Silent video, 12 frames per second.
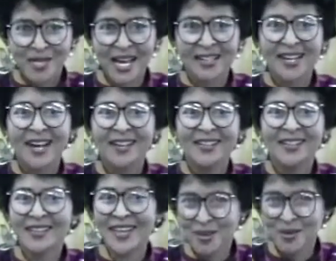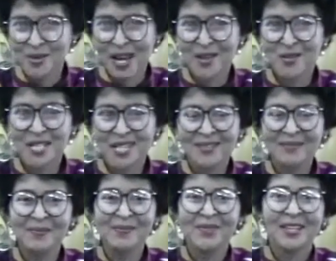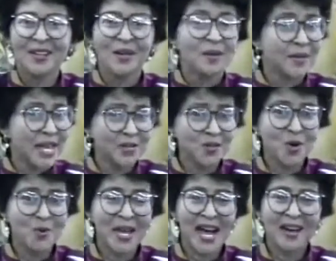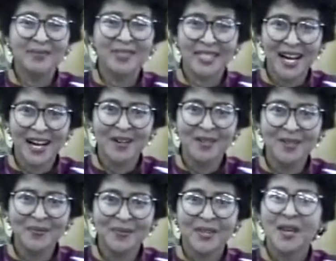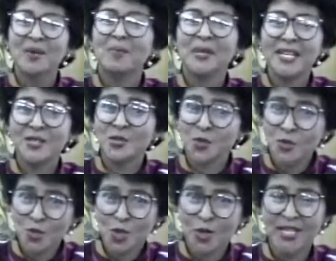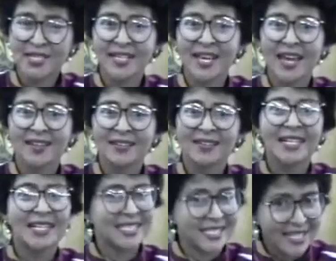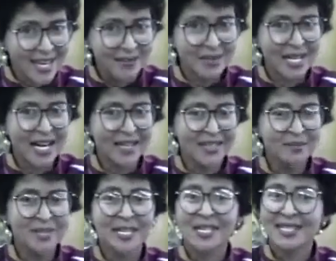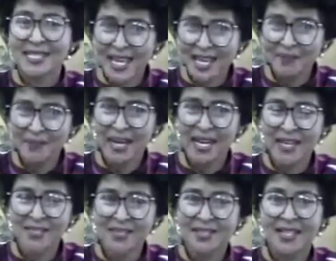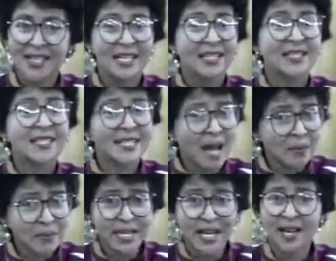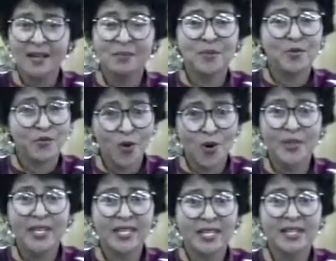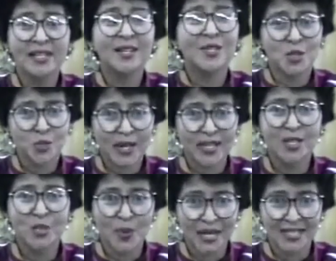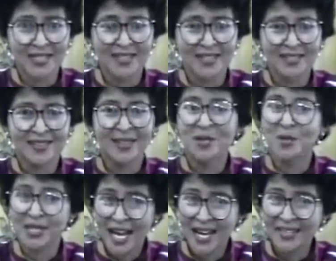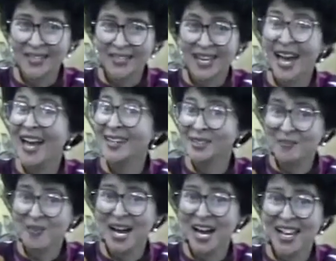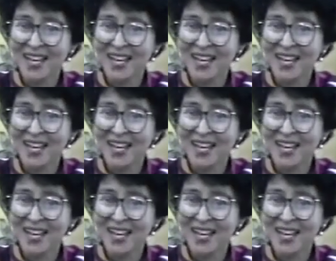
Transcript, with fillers: thank you, Zainal, and thank you, Khairuddin. That's all we have for now. Please do join us again, same time, same place, sometime before the year 2020. Good night and